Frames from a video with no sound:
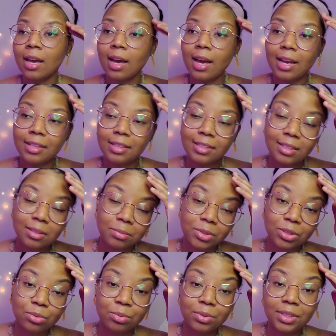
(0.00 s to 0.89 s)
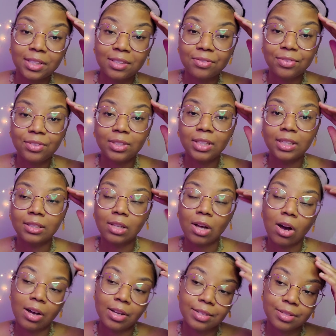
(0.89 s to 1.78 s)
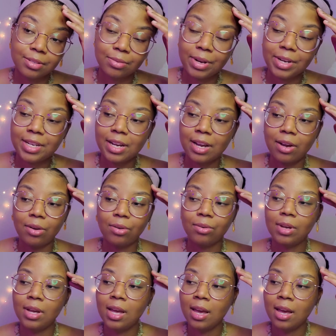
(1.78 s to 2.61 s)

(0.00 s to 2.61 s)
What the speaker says: I think I'm just really feeling lost right now.